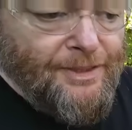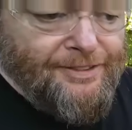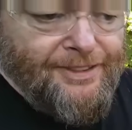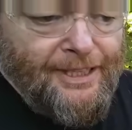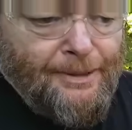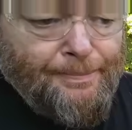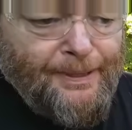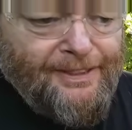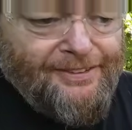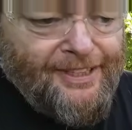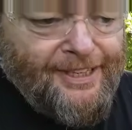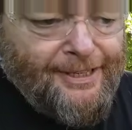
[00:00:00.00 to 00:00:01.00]
This little
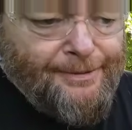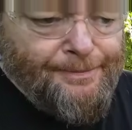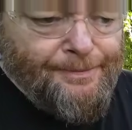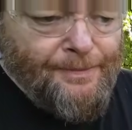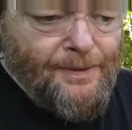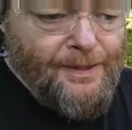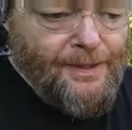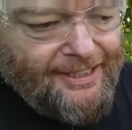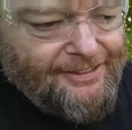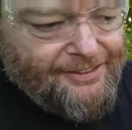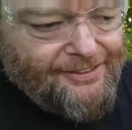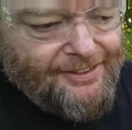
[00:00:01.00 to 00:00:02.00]
piece here, I
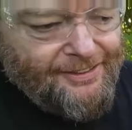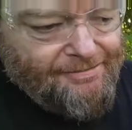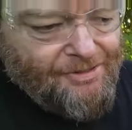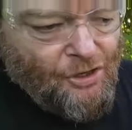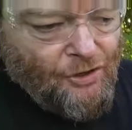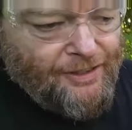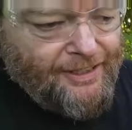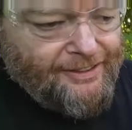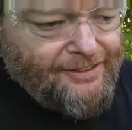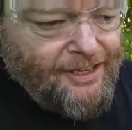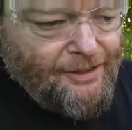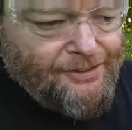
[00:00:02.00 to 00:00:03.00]
just cut it
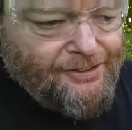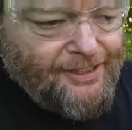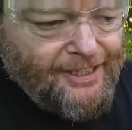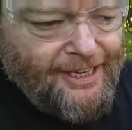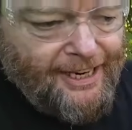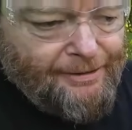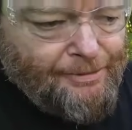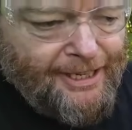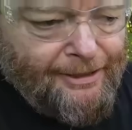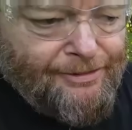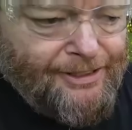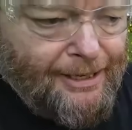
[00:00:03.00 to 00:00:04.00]
as close as I can
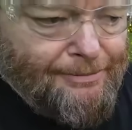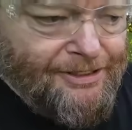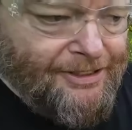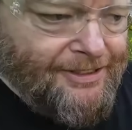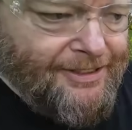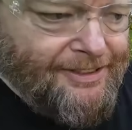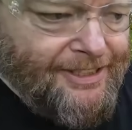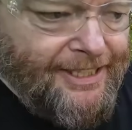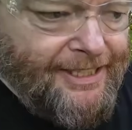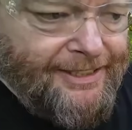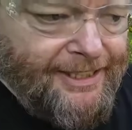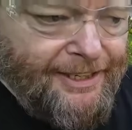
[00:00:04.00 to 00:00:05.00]
without damaging the jig,
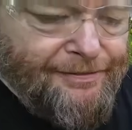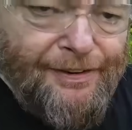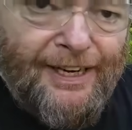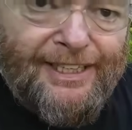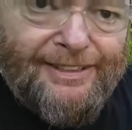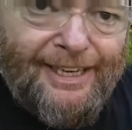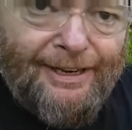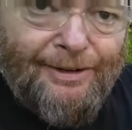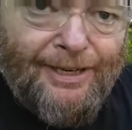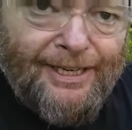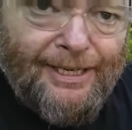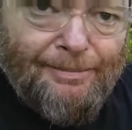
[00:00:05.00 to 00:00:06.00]
and then I file it down
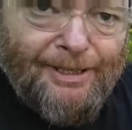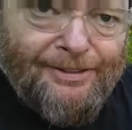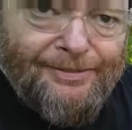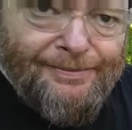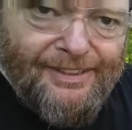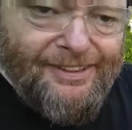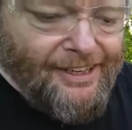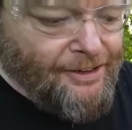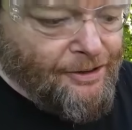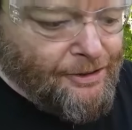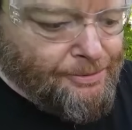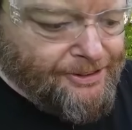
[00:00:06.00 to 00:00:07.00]
a little bit. It's not
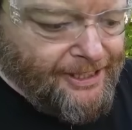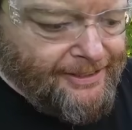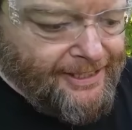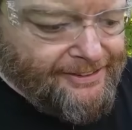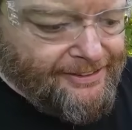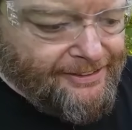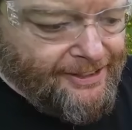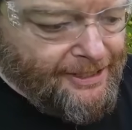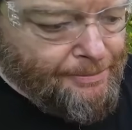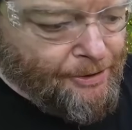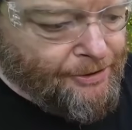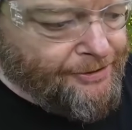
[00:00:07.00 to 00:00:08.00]
100%
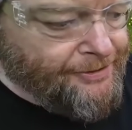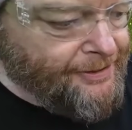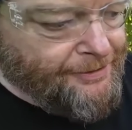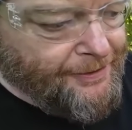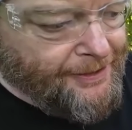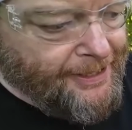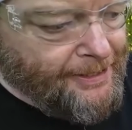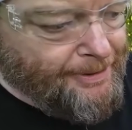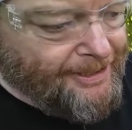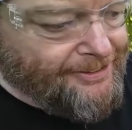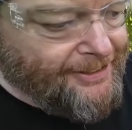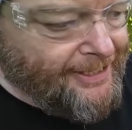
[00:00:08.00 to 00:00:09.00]
necessary, but if you're thinking
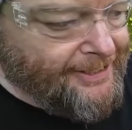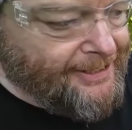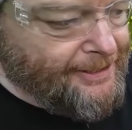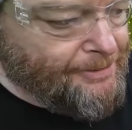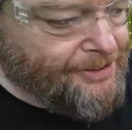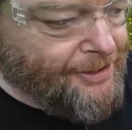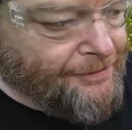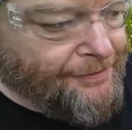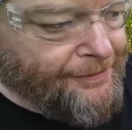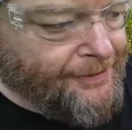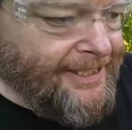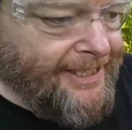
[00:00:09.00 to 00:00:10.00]
about selling them and
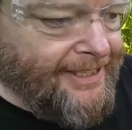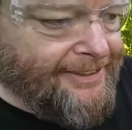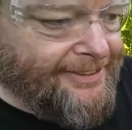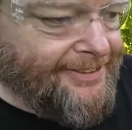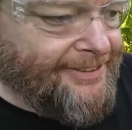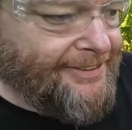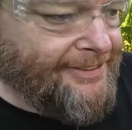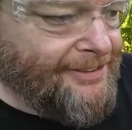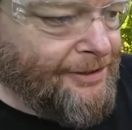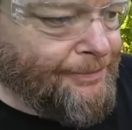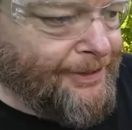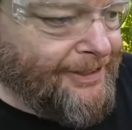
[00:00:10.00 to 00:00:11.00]
stuff, it is
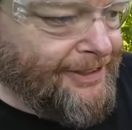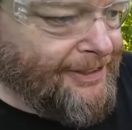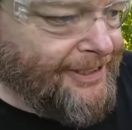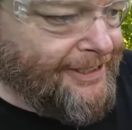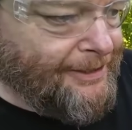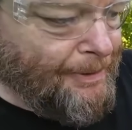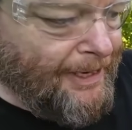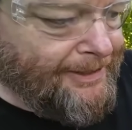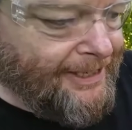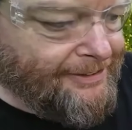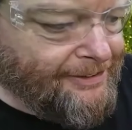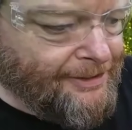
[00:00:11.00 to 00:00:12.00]
something you need to pay
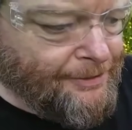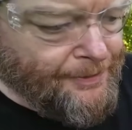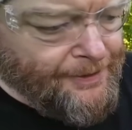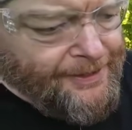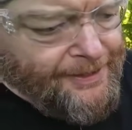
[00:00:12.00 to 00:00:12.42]
attention to.